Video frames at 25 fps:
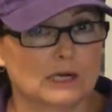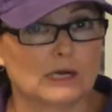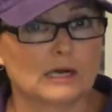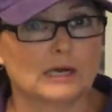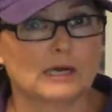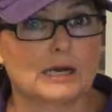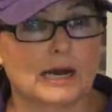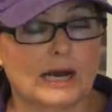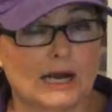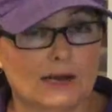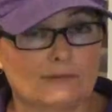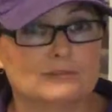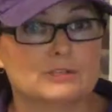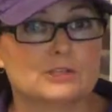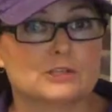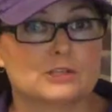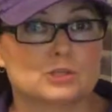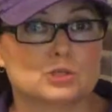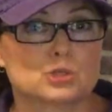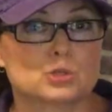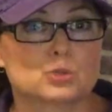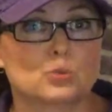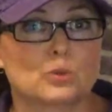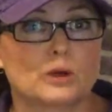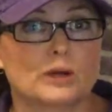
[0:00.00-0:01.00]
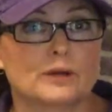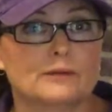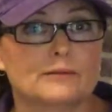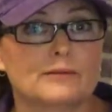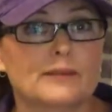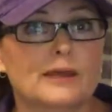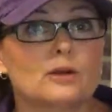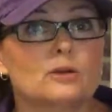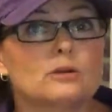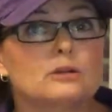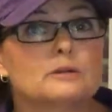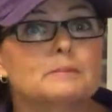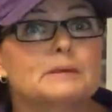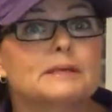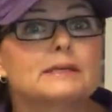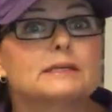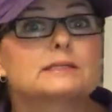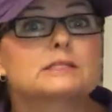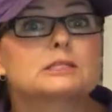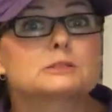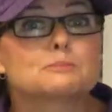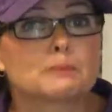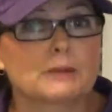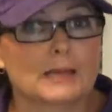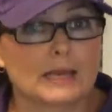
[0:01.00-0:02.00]
after this one, and that will be
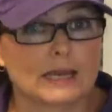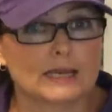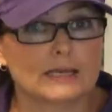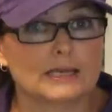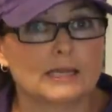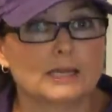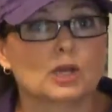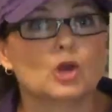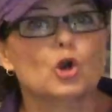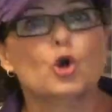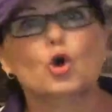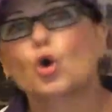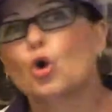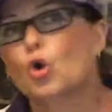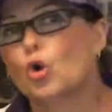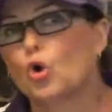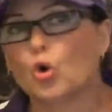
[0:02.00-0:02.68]
explaining